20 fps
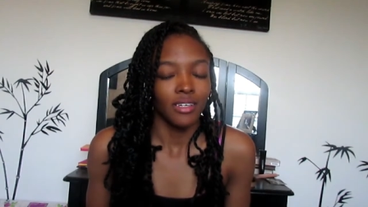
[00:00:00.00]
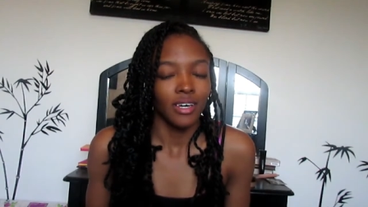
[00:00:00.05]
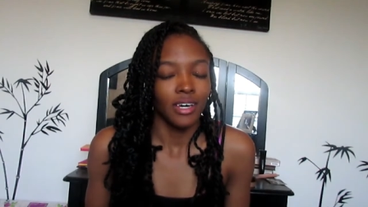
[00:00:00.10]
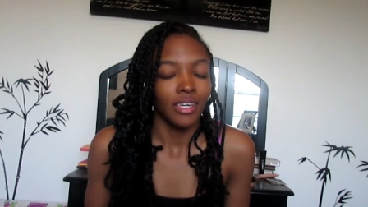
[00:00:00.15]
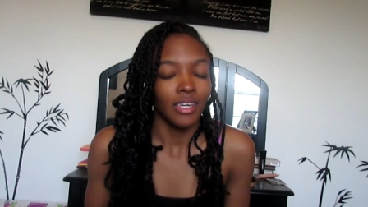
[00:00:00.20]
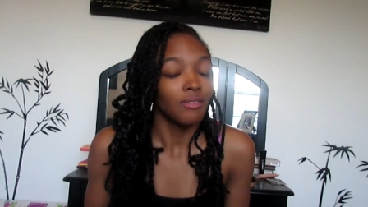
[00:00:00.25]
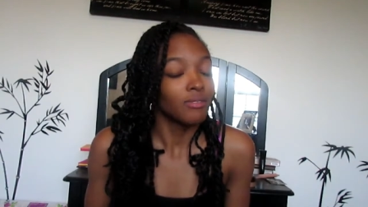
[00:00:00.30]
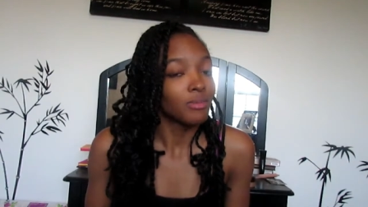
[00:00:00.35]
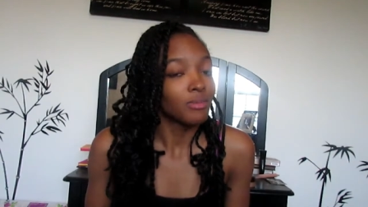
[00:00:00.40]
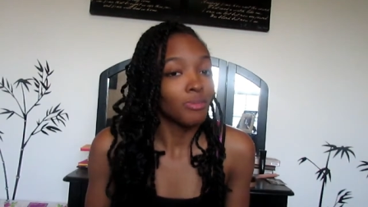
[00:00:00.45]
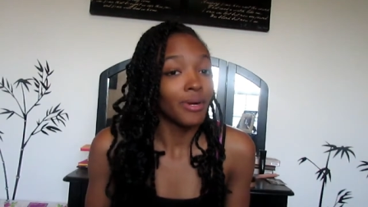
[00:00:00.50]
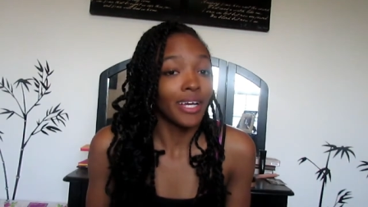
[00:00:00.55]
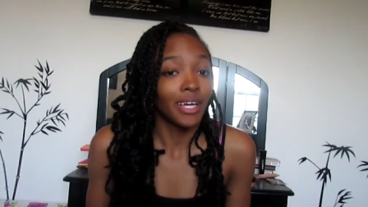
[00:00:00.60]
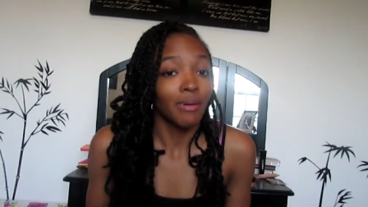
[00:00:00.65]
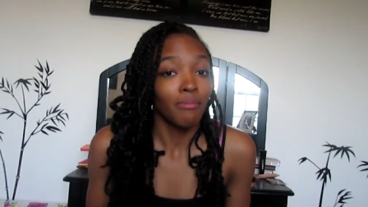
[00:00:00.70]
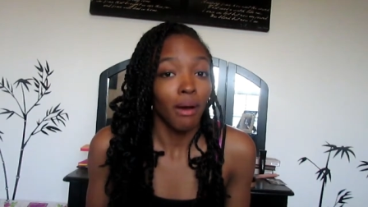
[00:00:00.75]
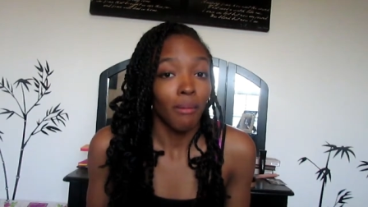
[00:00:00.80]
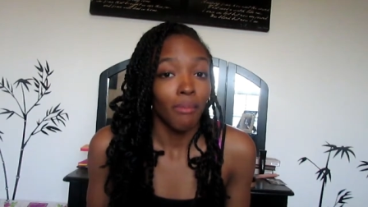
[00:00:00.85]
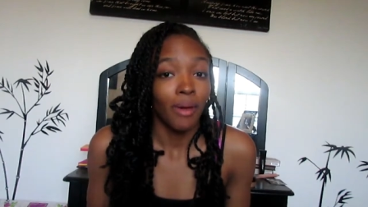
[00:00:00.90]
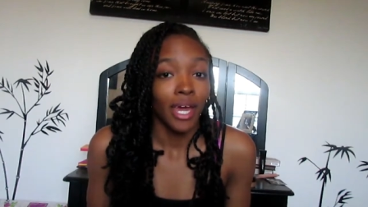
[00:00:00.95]
And it was
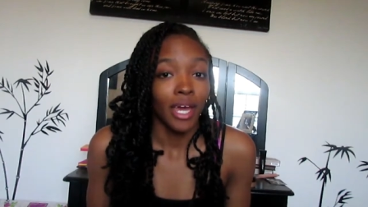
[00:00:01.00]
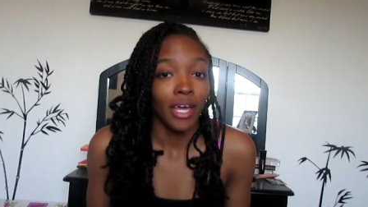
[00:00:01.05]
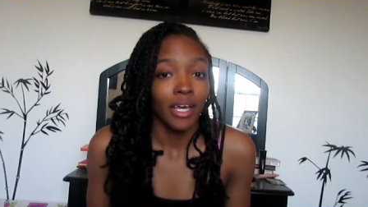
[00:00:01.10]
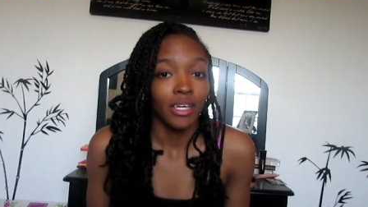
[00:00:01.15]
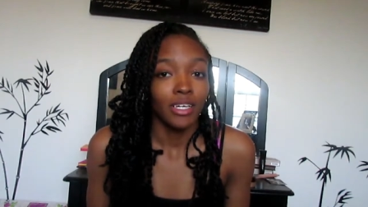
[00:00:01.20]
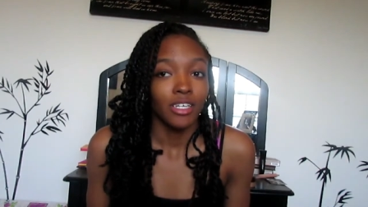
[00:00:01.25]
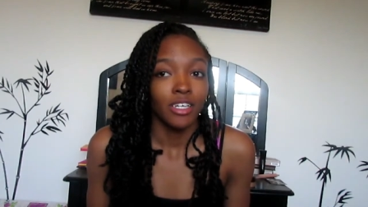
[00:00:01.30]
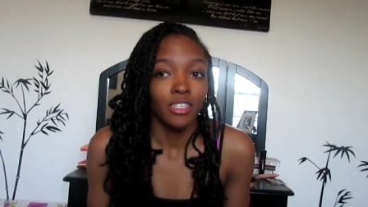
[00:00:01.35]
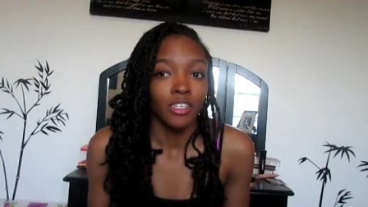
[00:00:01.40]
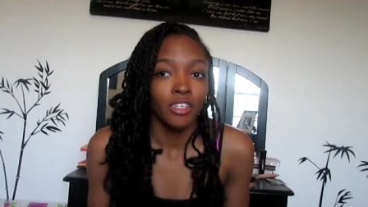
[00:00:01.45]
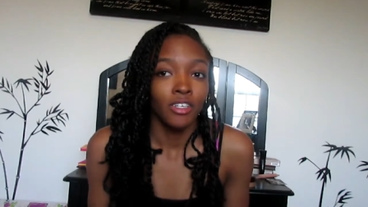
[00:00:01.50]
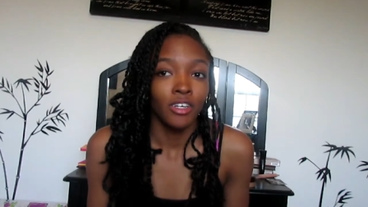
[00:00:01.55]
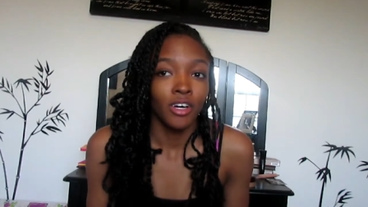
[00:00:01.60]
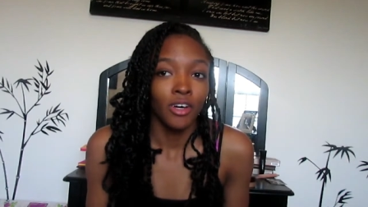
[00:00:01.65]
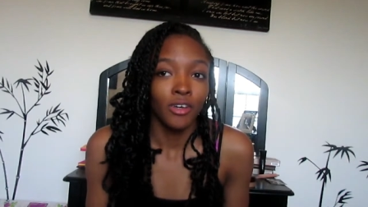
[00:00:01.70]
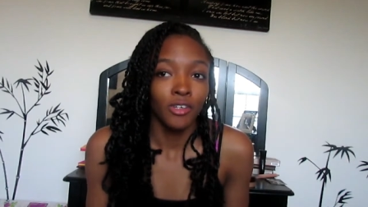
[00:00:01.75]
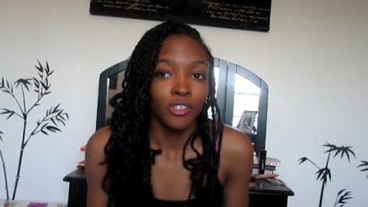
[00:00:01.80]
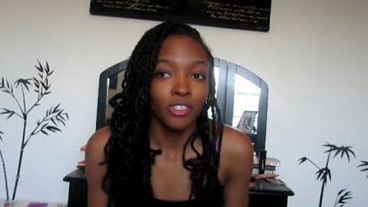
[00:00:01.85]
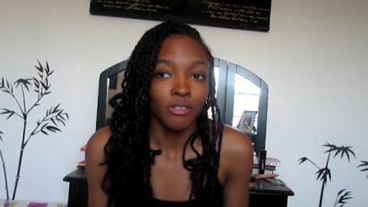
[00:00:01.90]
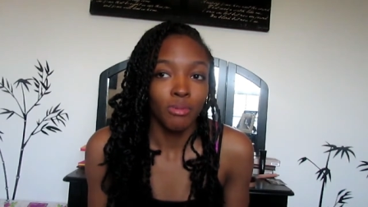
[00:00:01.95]
breaking my bank. You
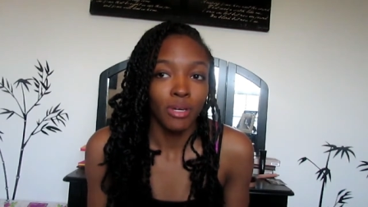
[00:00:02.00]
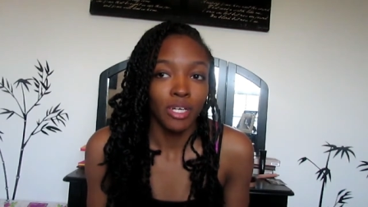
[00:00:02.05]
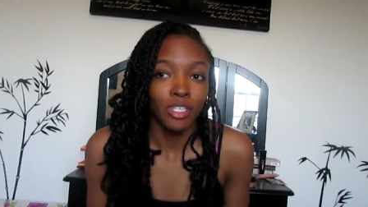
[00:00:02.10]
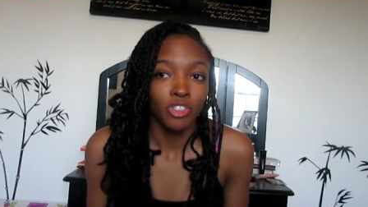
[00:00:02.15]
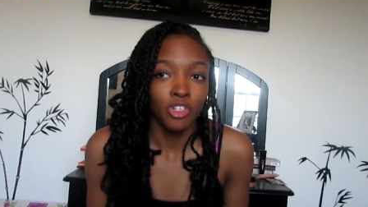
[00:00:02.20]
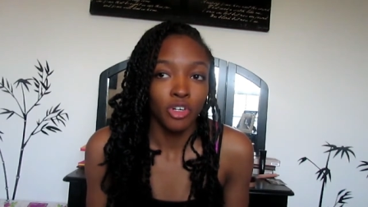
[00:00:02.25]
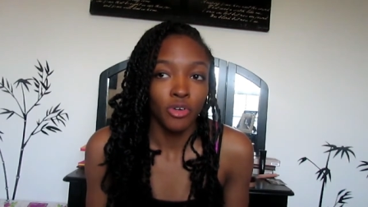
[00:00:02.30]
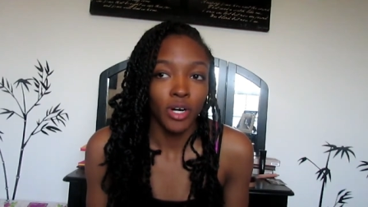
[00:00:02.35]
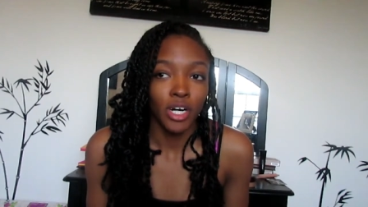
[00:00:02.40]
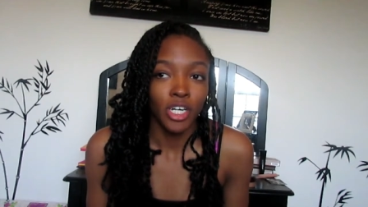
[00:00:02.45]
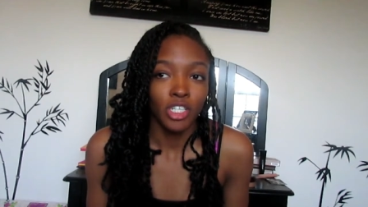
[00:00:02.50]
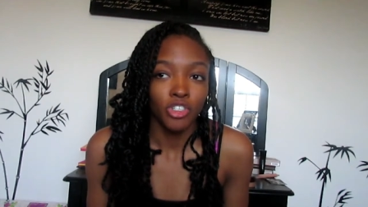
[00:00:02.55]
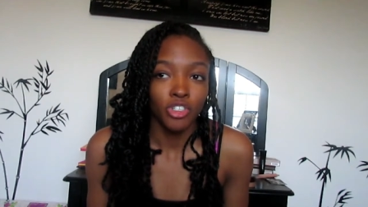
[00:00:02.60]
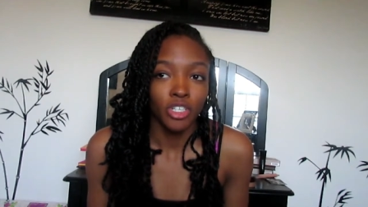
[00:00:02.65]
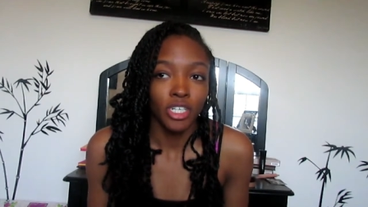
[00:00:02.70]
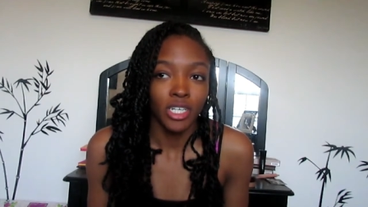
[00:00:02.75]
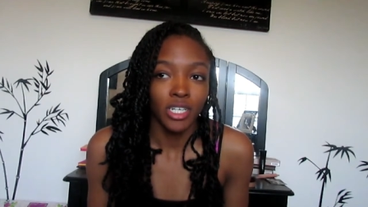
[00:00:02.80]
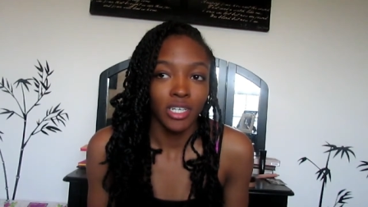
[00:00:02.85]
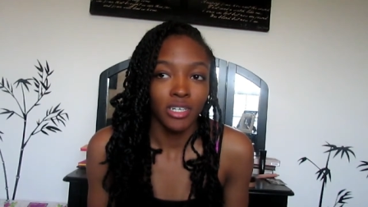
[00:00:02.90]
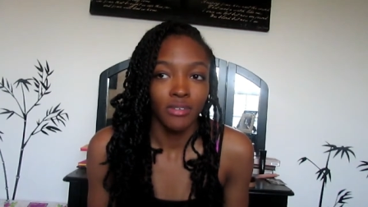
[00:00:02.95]
know, you spend
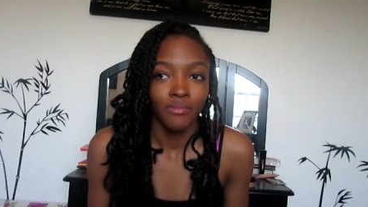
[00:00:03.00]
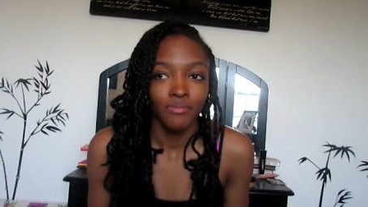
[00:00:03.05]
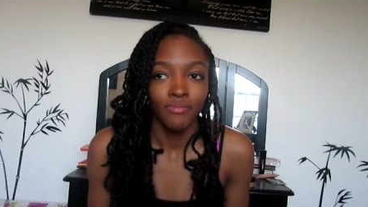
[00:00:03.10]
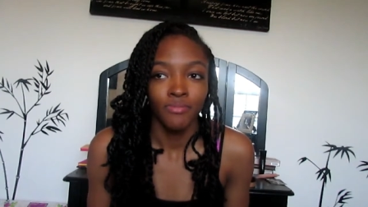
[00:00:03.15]
$100